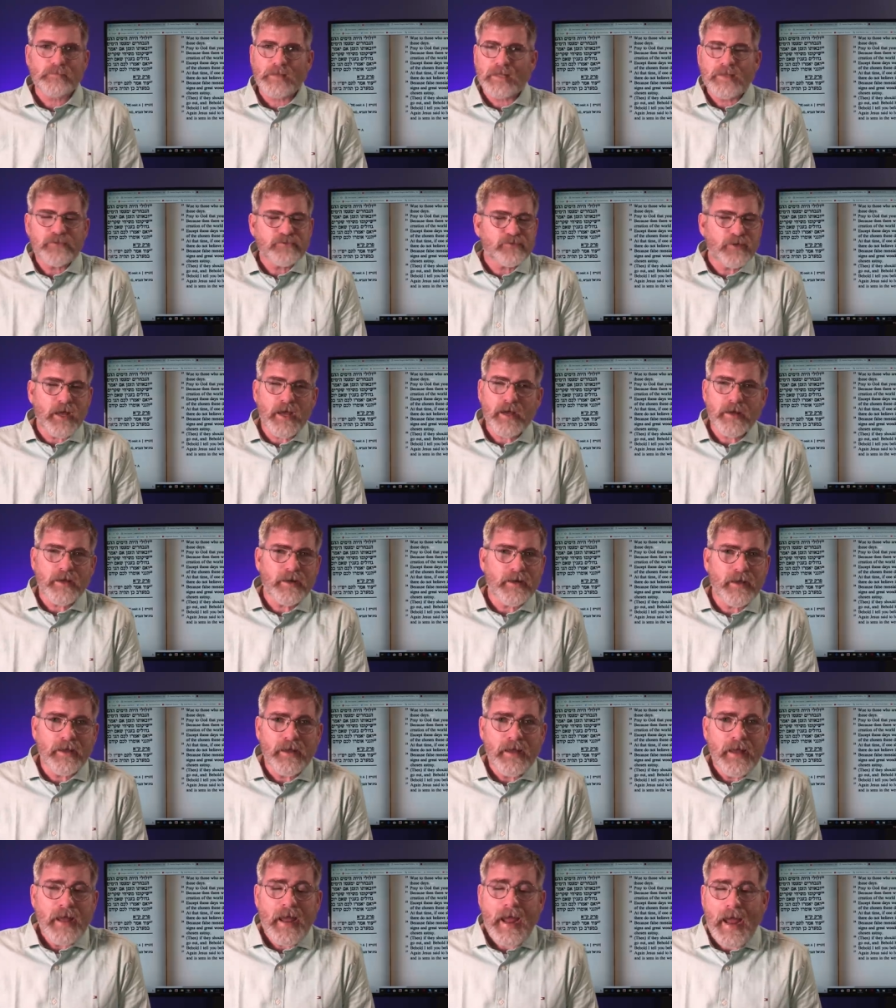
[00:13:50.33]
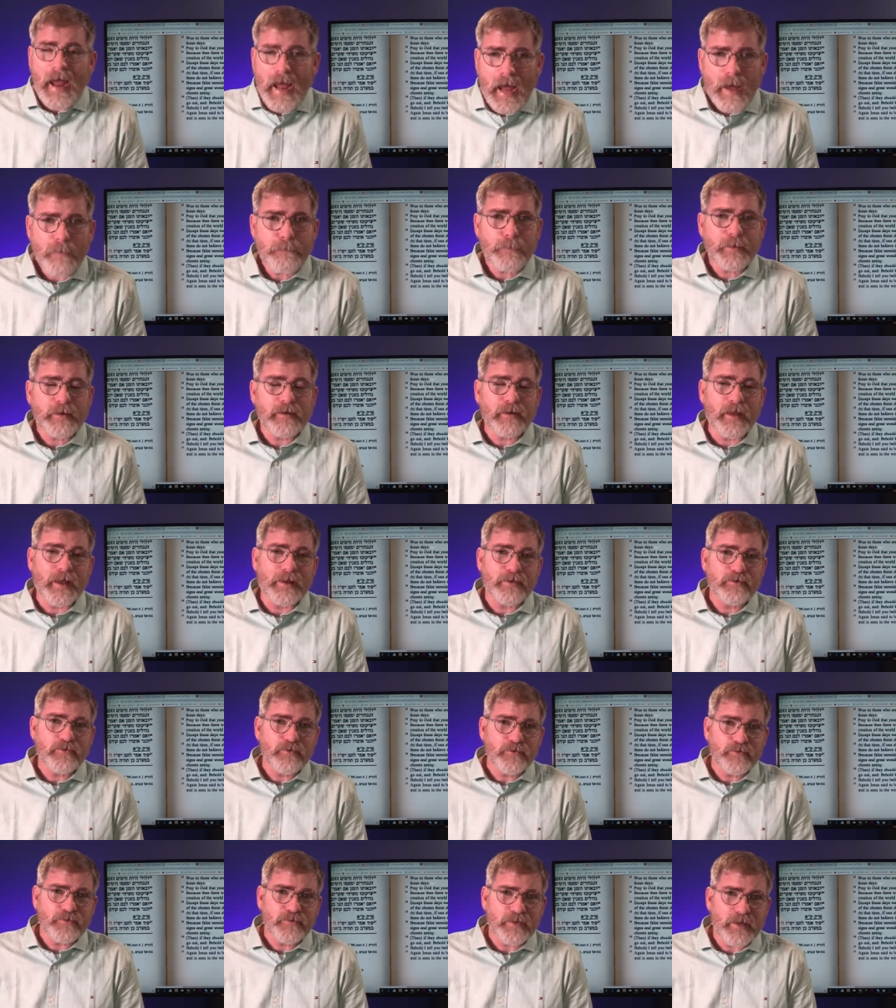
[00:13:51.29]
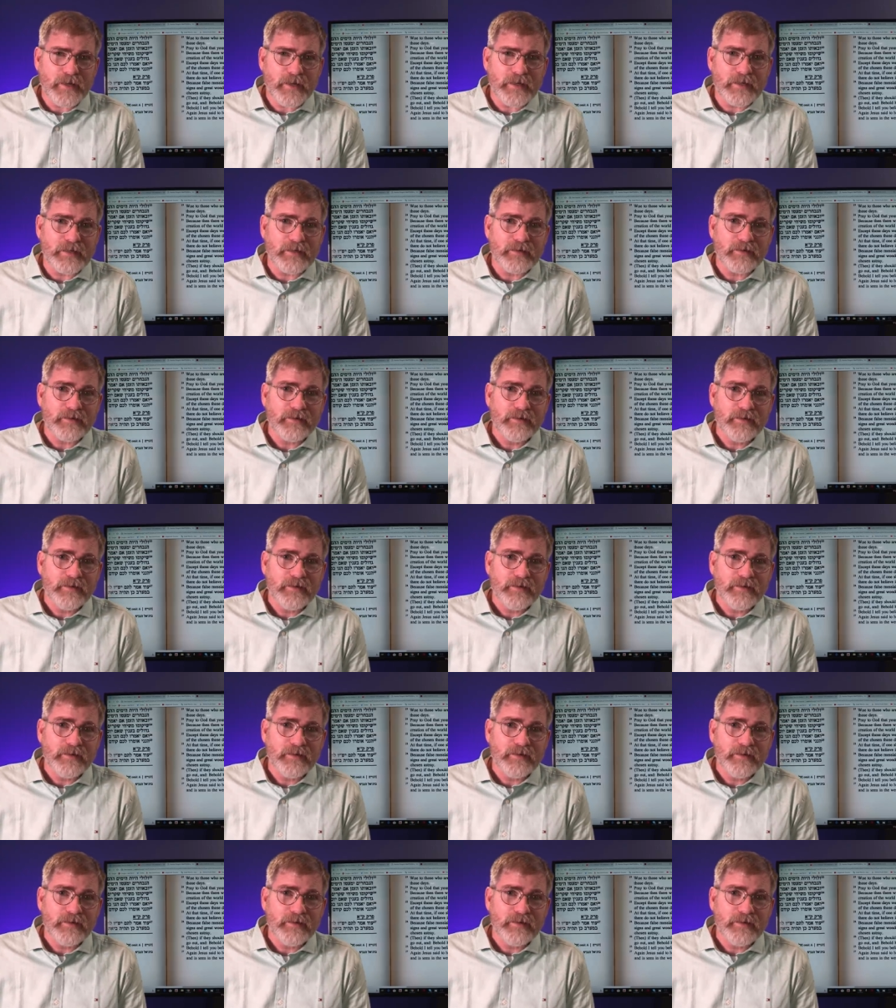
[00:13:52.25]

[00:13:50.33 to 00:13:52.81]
It's not going to happen like you think.